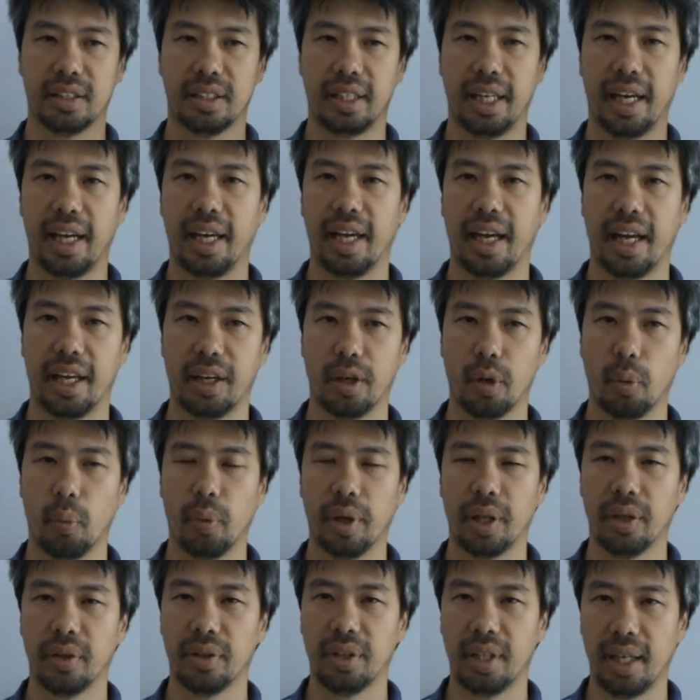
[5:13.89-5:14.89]
They had a
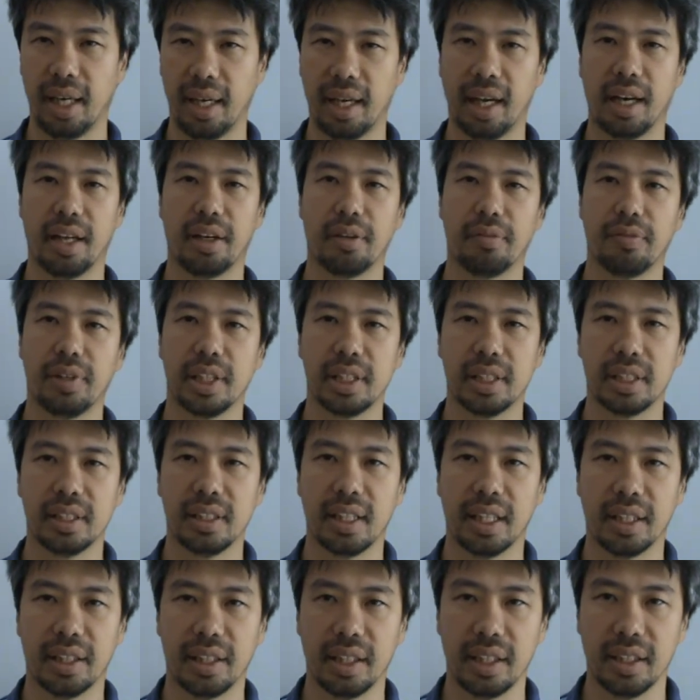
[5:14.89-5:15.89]
will, they had a vision,
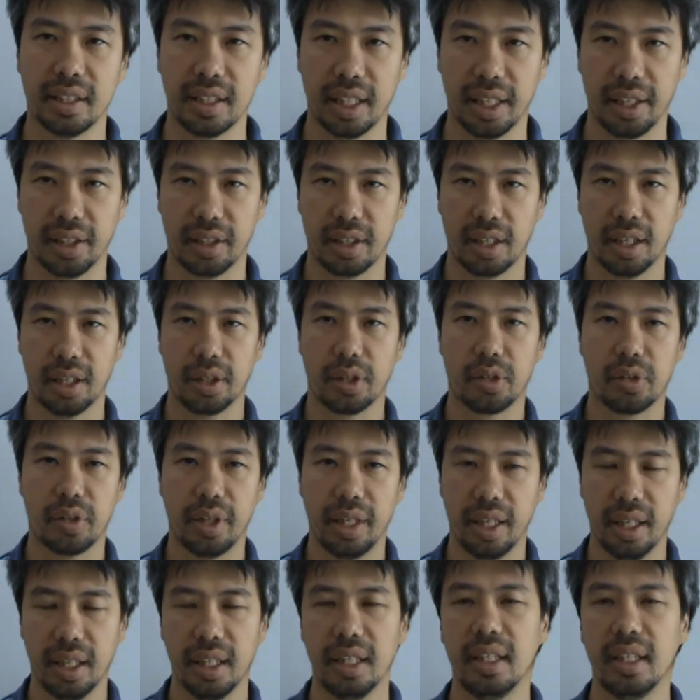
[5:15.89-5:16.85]
and the entire country